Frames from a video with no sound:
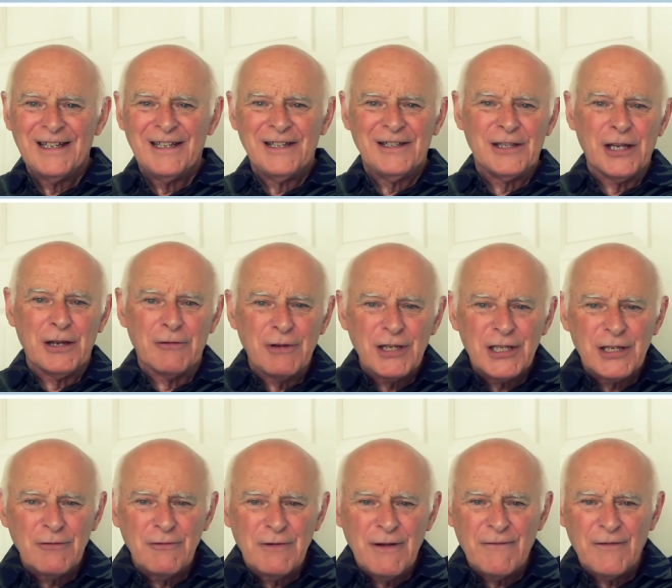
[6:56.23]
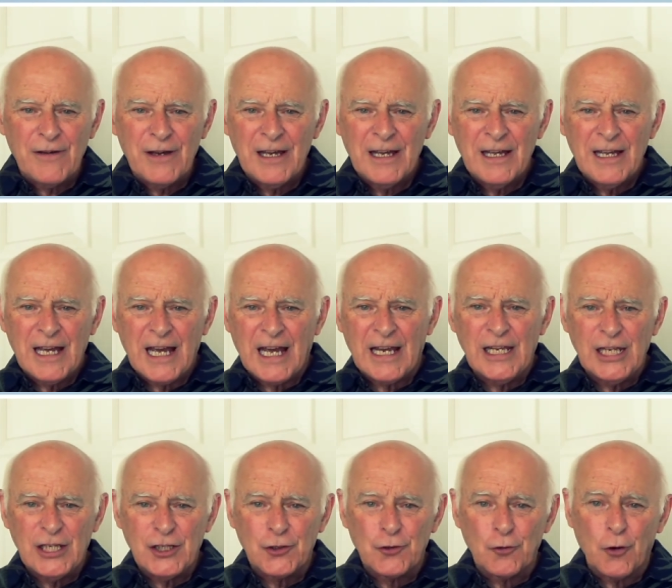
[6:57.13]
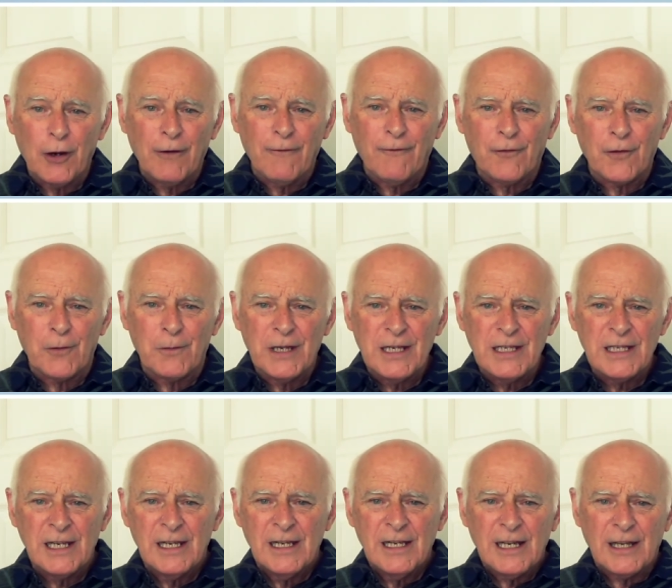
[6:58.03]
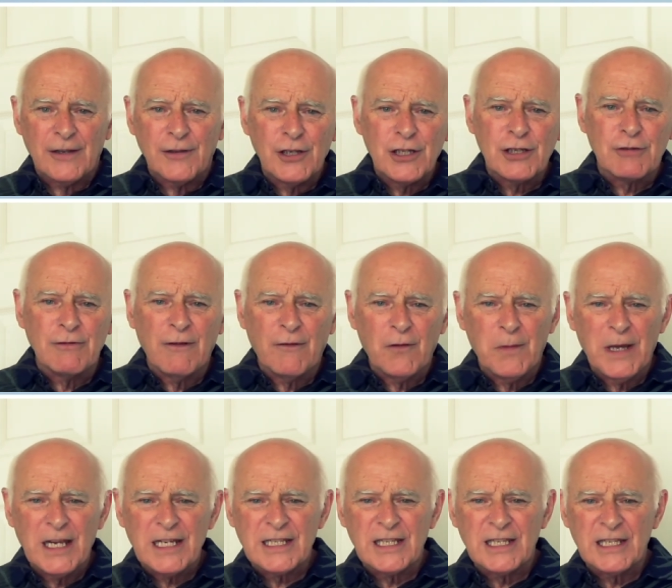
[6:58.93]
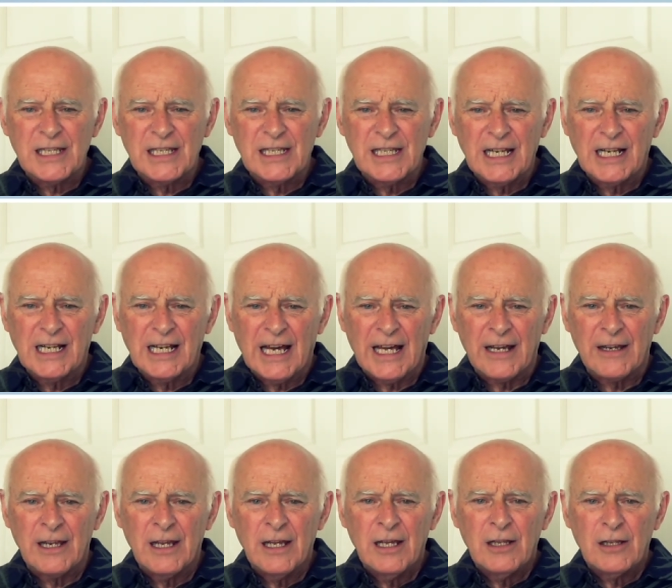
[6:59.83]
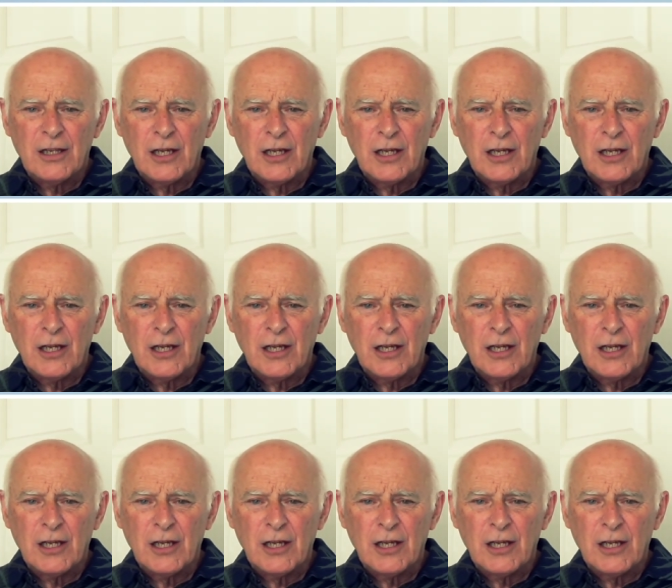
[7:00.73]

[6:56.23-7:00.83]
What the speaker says: There is a river and he's drawing from it, and this river makes the city glad, the